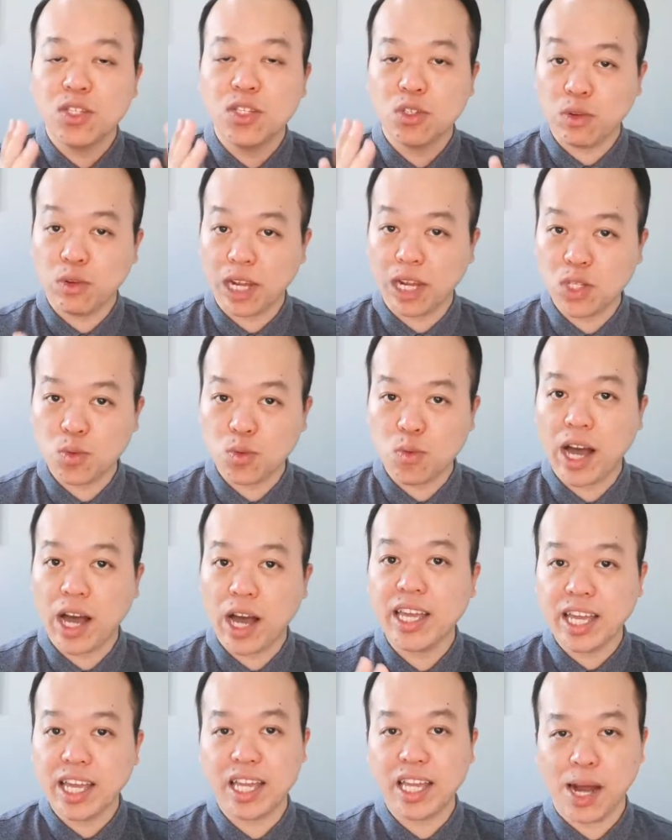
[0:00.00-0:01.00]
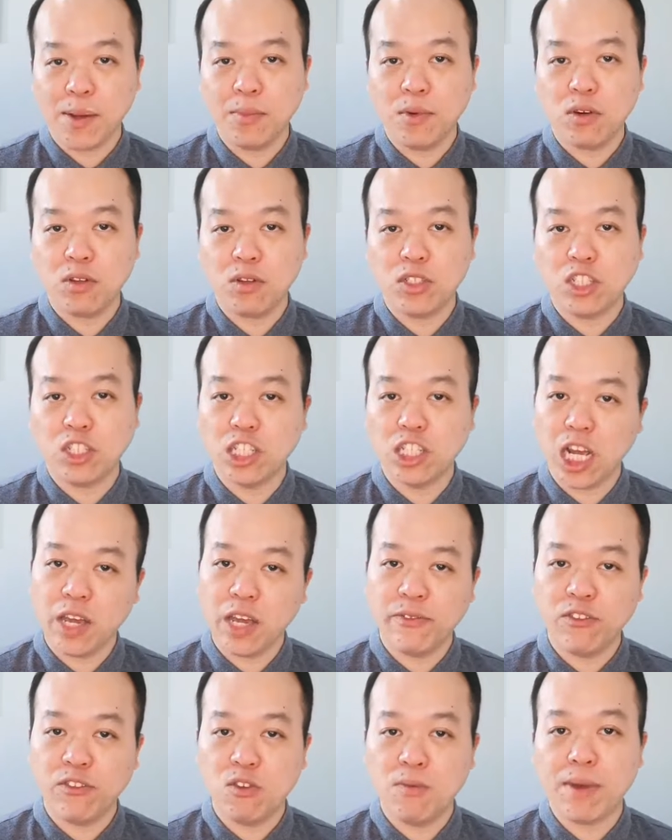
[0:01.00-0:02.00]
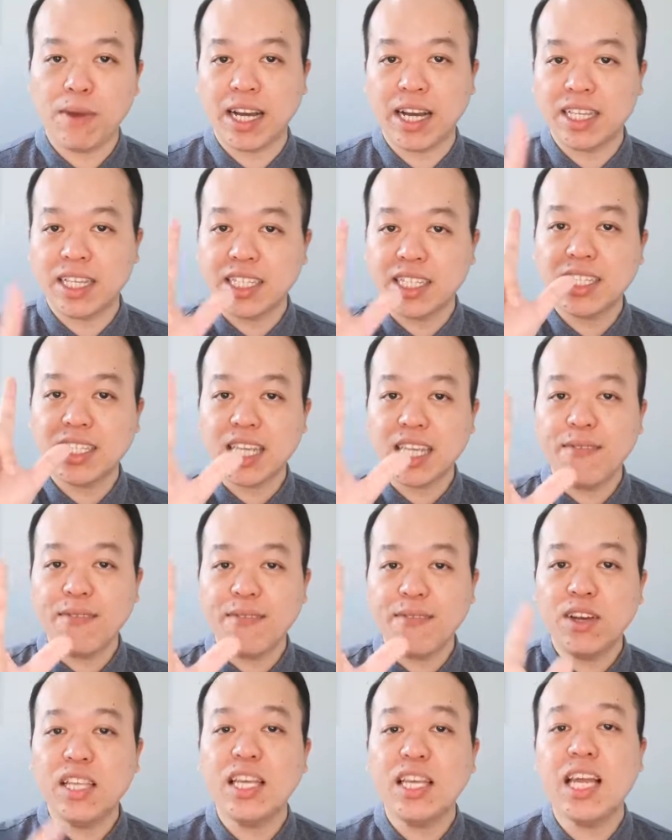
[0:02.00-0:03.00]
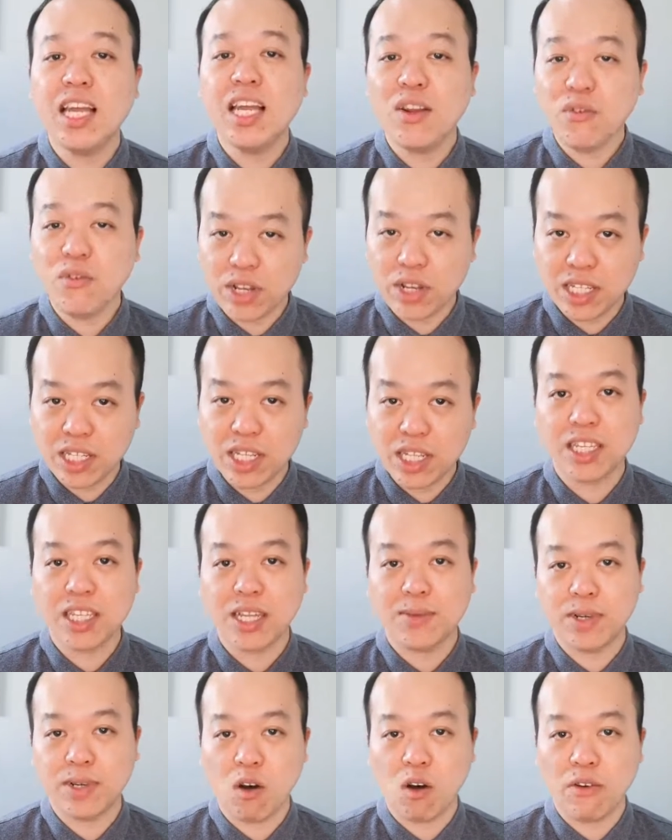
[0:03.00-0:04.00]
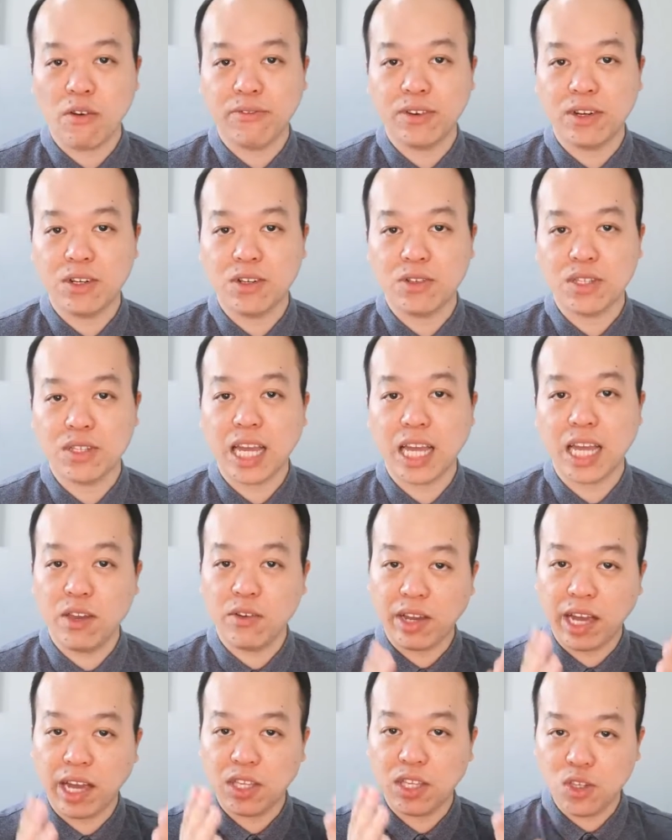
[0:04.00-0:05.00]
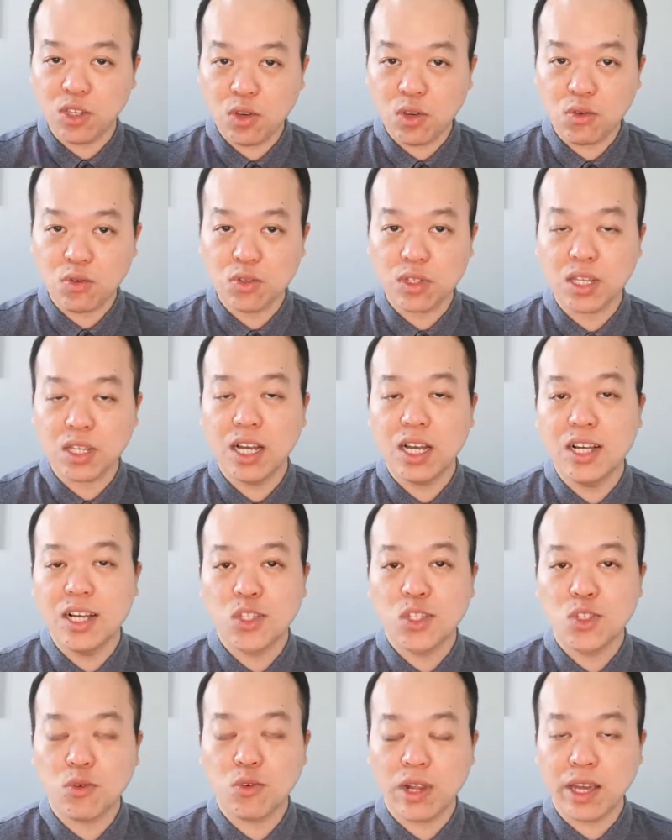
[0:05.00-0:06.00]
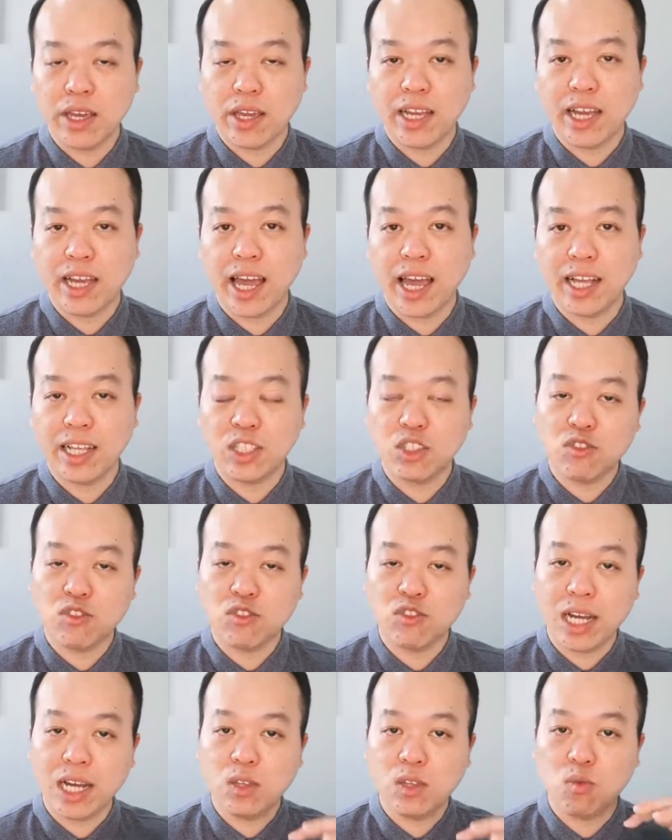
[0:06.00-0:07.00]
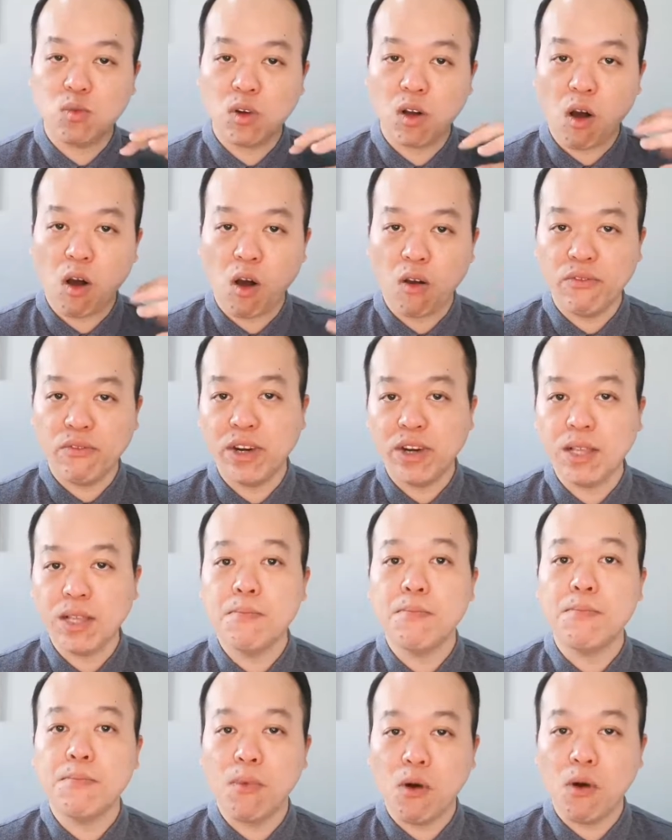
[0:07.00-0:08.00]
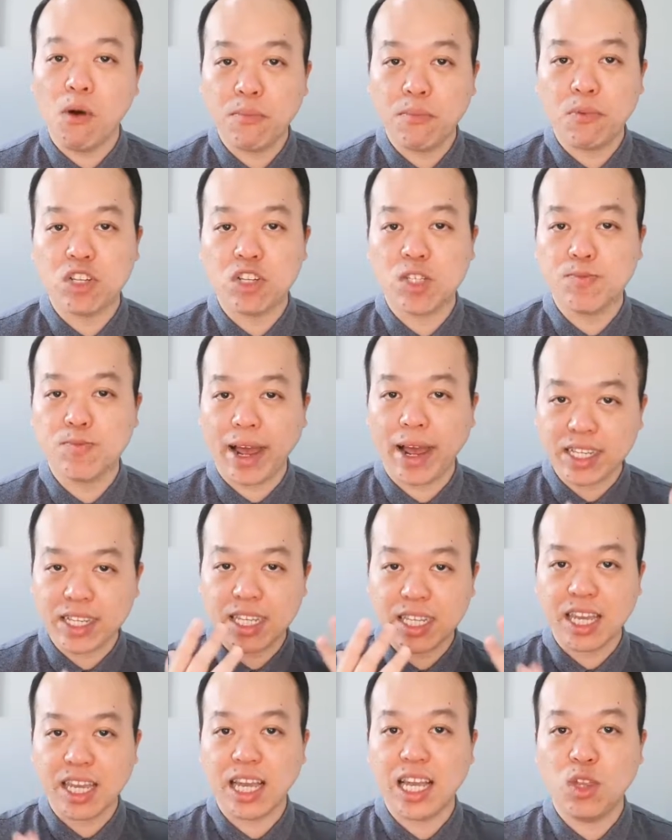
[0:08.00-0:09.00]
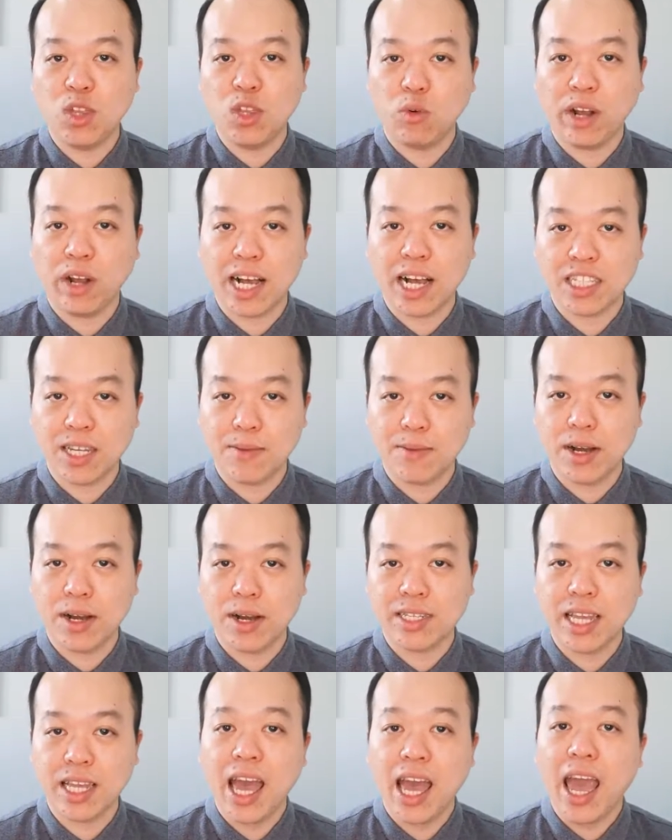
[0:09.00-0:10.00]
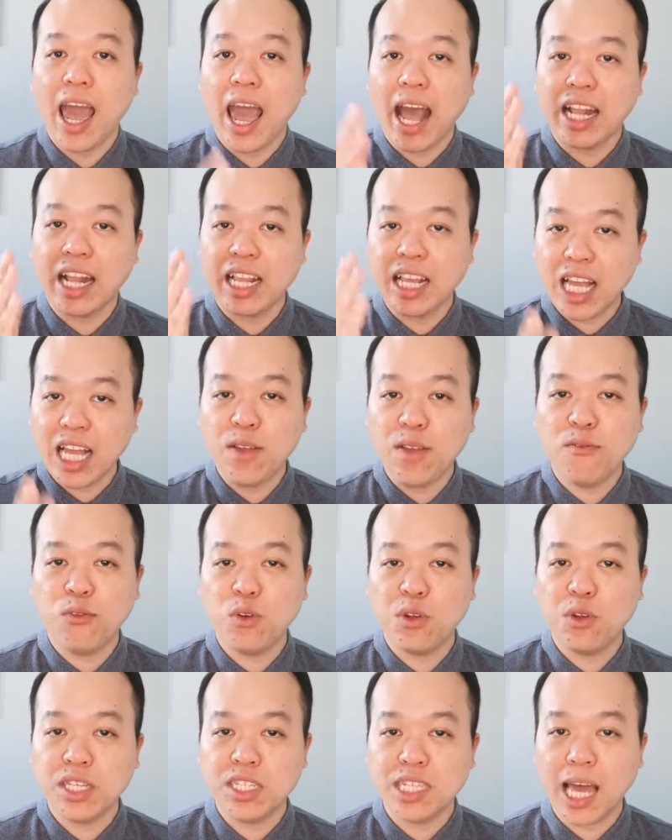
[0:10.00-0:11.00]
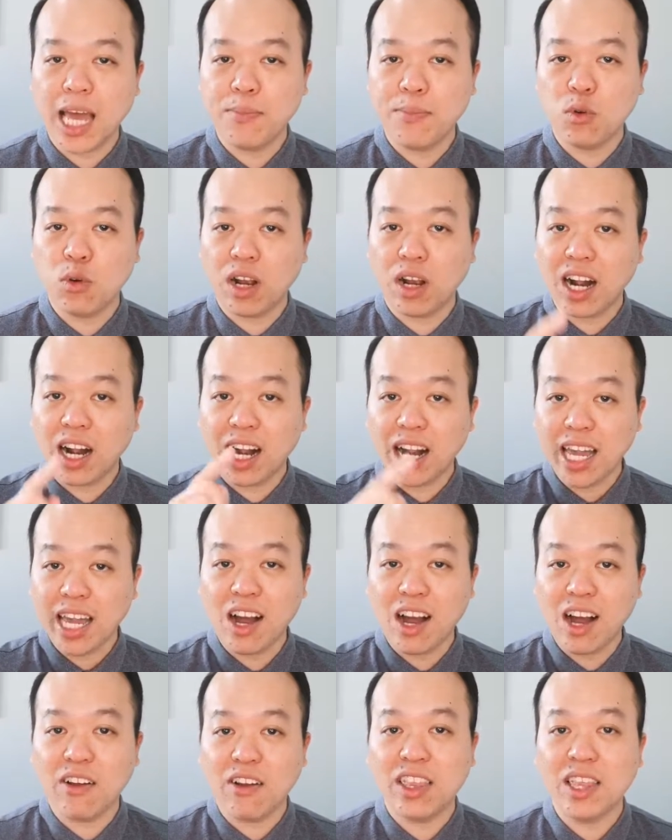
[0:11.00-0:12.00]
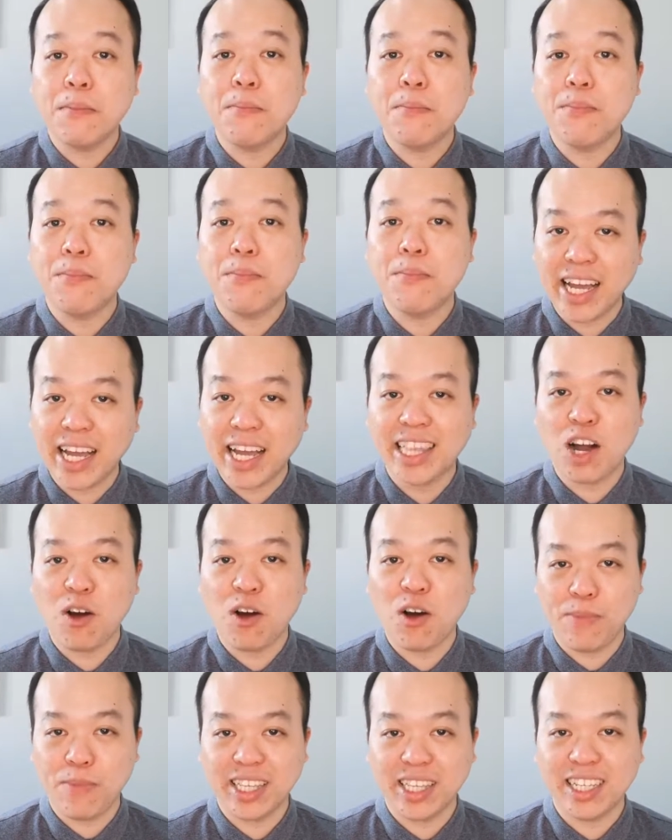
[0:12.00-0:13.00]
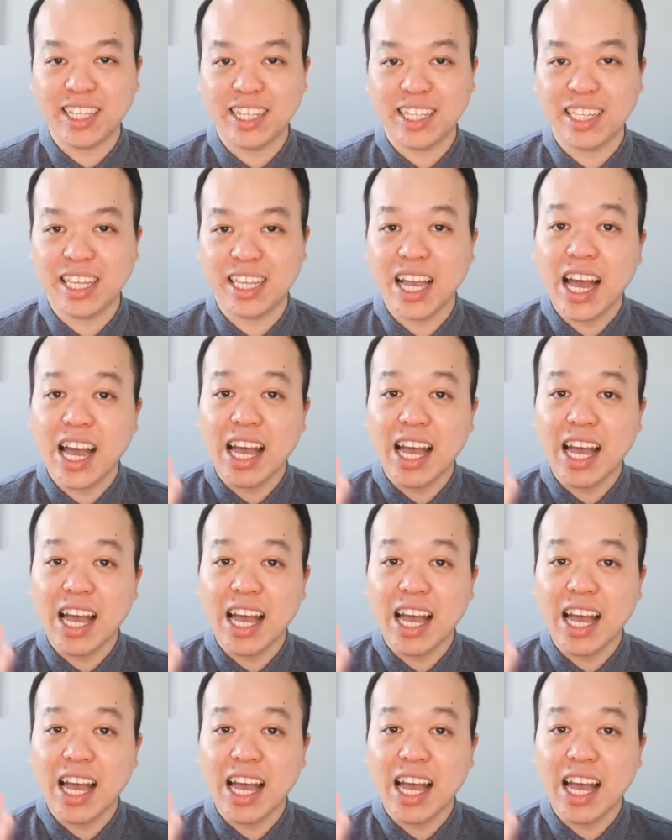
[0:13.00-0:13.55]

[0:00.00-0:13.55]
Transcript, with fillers: So that's why I'm going to share with you my 7 irresistible offers that you can use so that you can try to convert more prospects into customers and influence them to click on the buy now button.